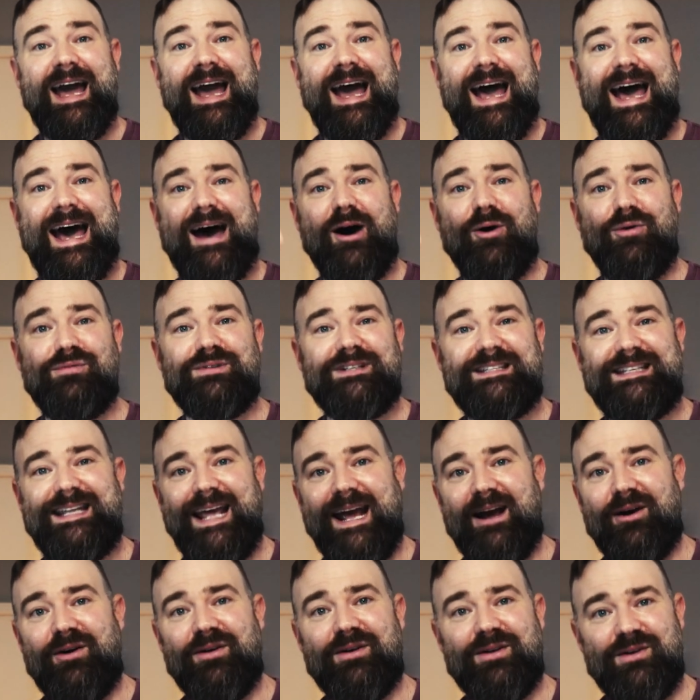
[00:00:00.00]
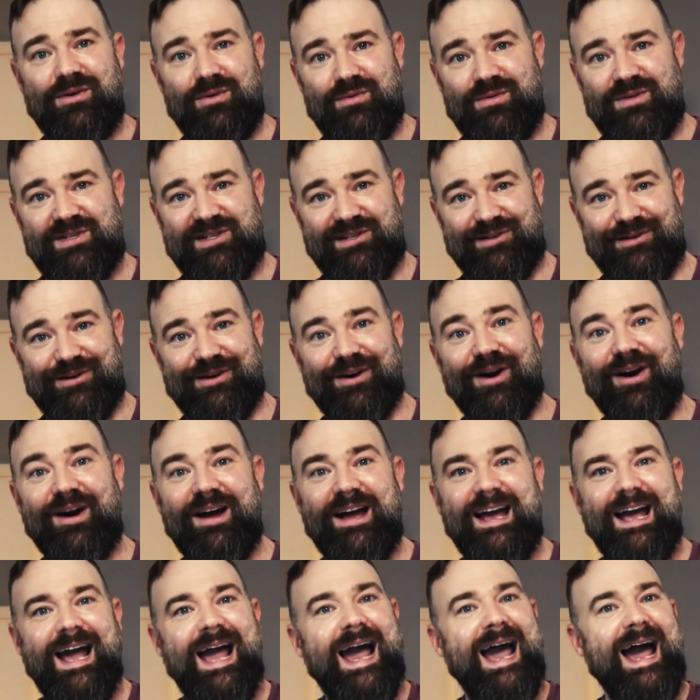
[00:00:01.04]
How dare you, sir?
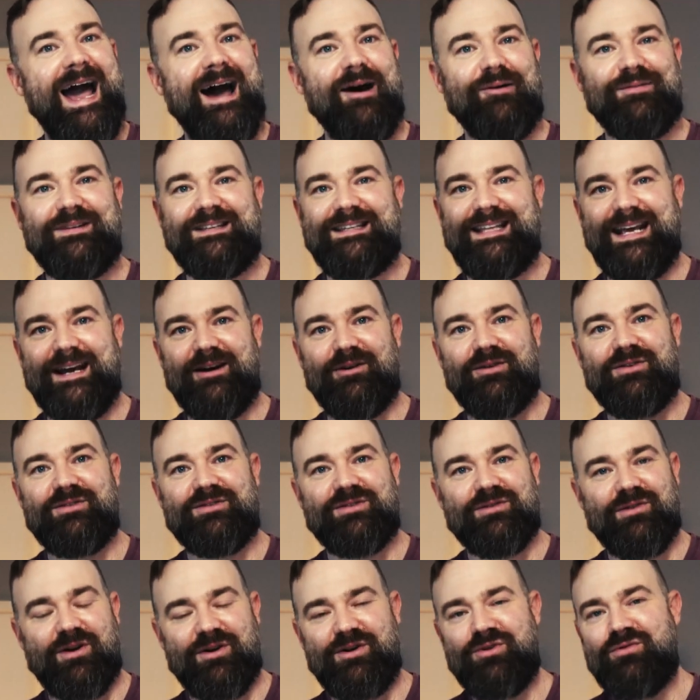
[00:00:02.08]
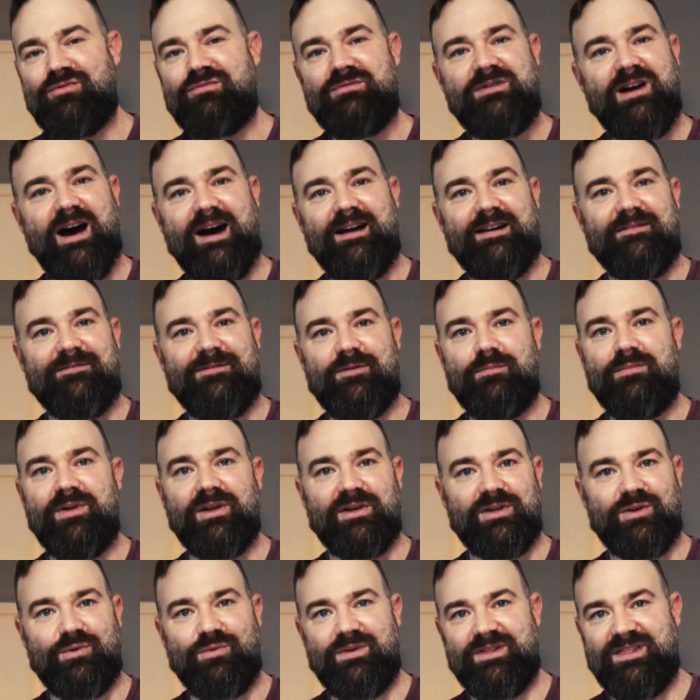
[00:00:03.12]
How dare you, sir? Are you not
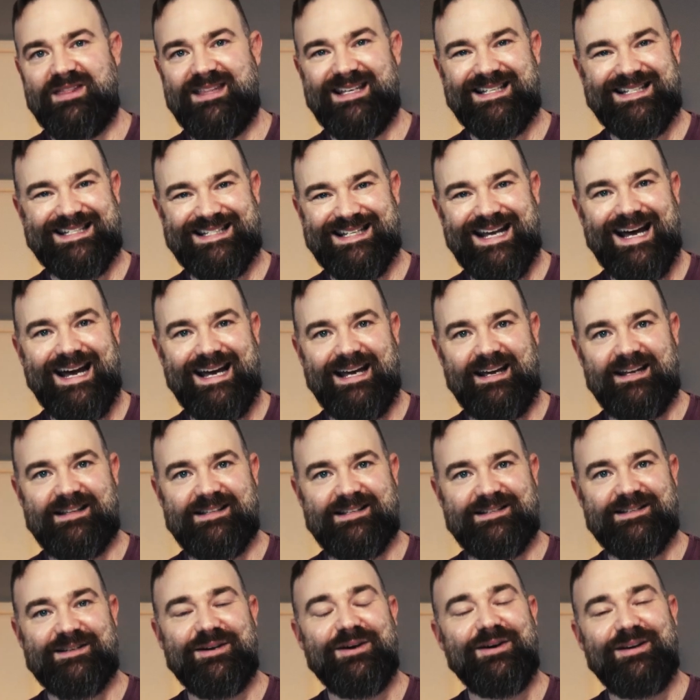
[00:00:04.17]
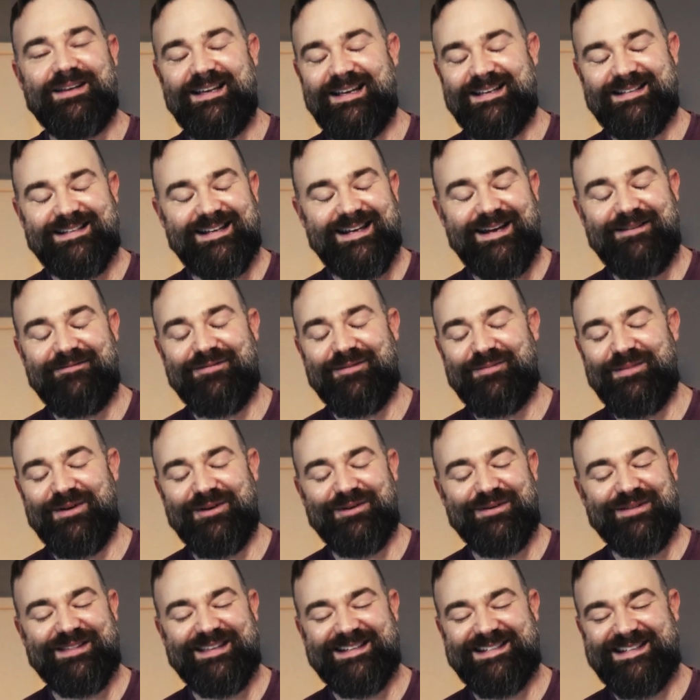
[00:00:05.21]
familiar with the science? Yes, I am
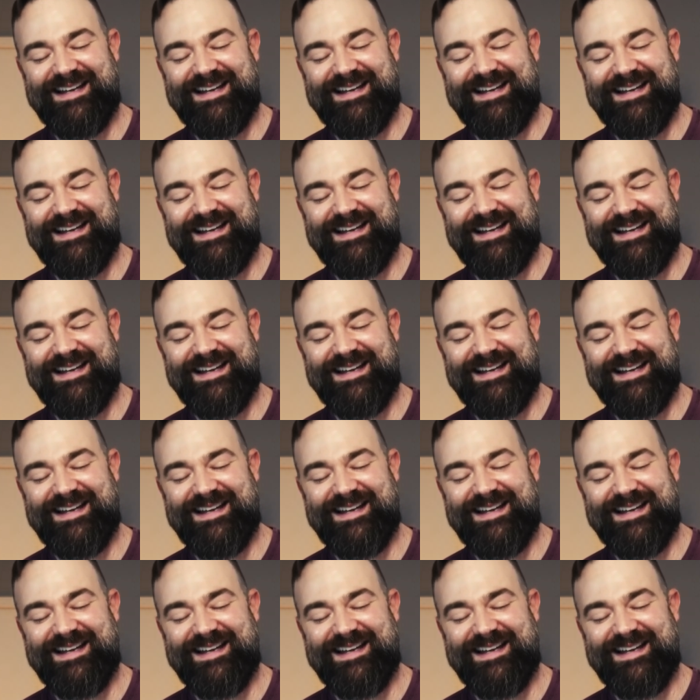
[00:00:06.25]
familiar with the